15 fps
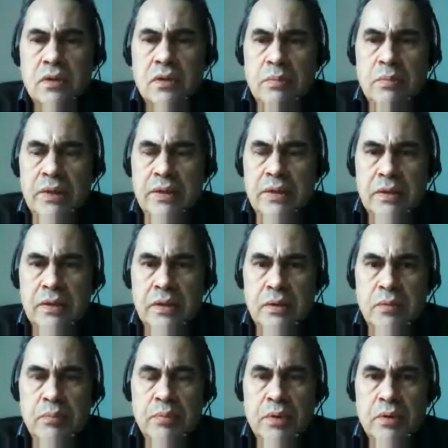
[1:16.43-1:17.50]

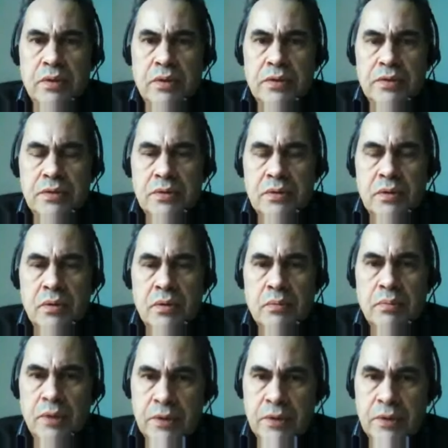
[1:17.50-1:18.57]
completely bonkers,
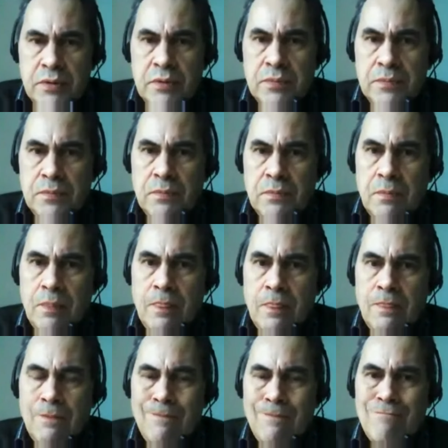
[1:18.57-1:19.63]
but
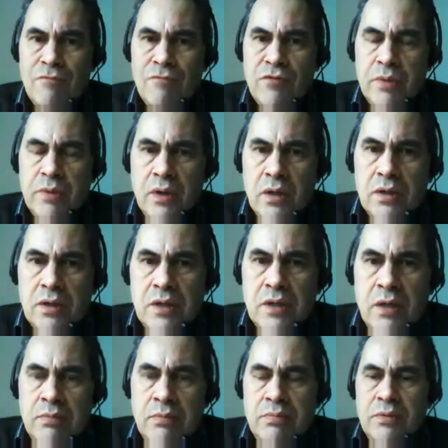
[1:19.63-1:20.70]
from an
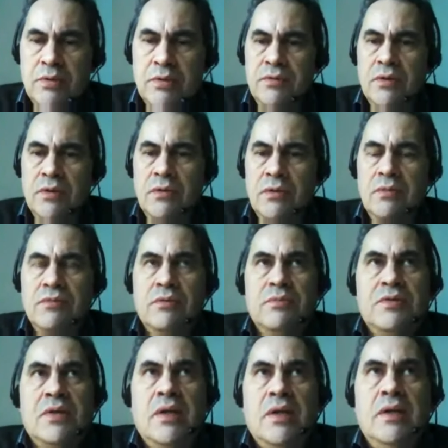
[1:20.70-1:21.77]
archetypal point of view,
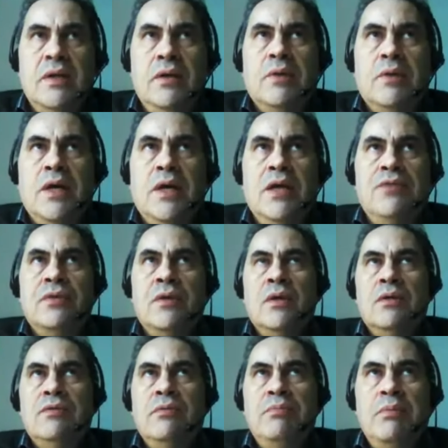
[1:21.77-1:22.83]
from standing waves,
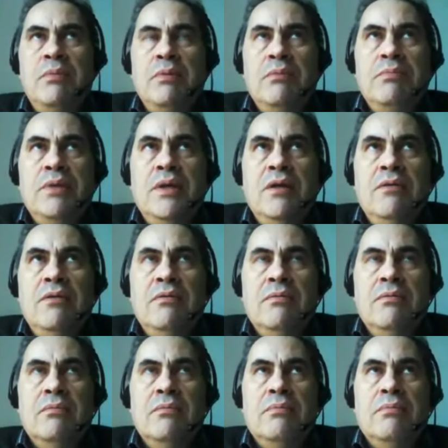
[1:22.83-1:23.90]
from people
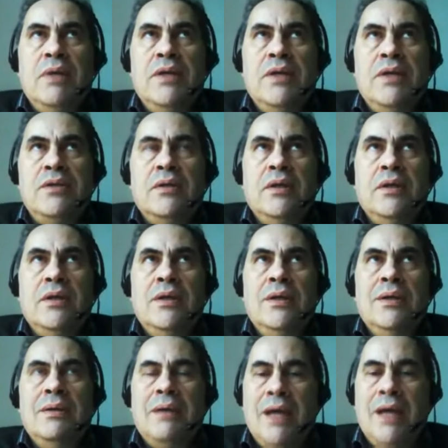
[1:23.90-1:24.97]
being basically
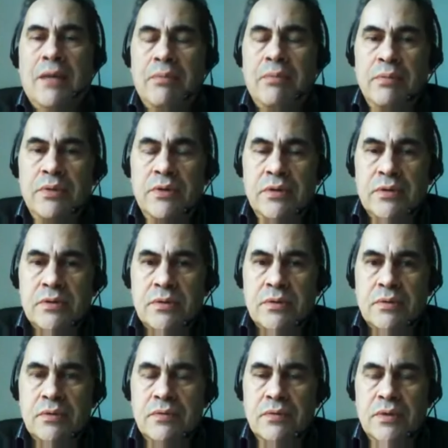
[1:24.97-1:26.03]
happy with
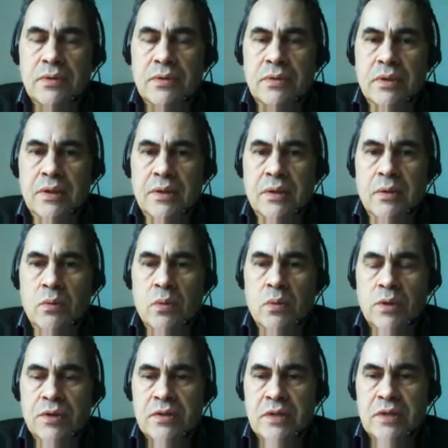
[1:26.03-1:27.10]
just sort of doing the
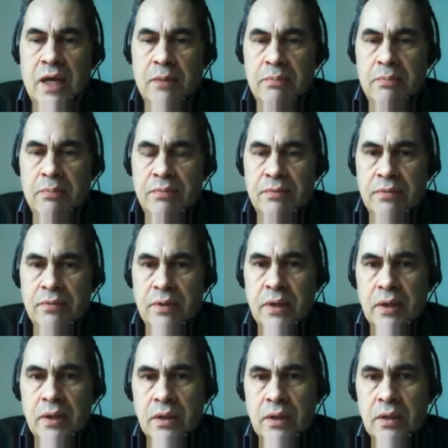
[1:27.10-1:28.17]
WhatsApp
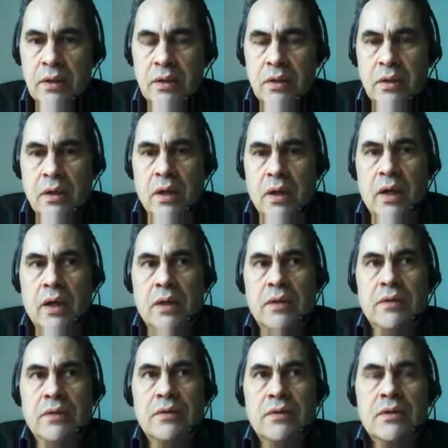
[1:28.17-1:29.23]
thing, mm-hmm.
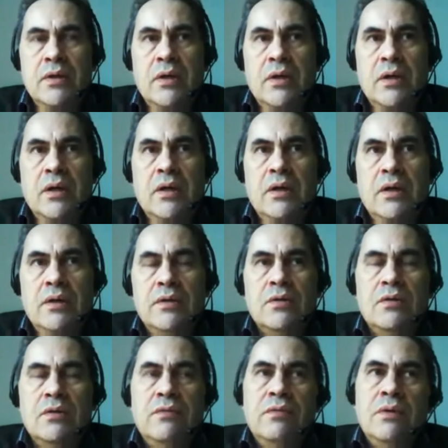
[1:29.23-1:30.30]
and uh,
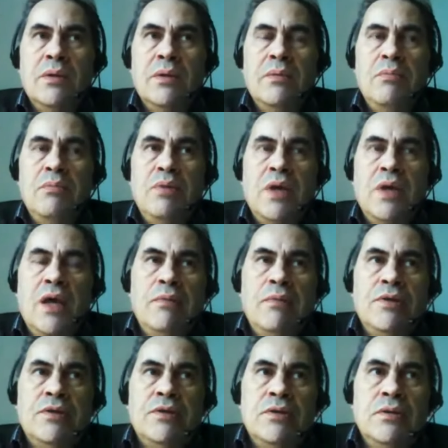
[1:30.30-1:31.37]
sort of be
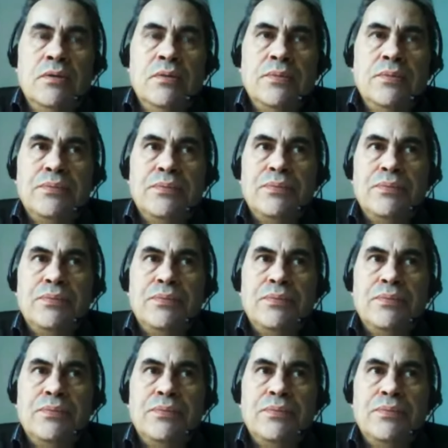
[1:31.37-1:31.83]
able to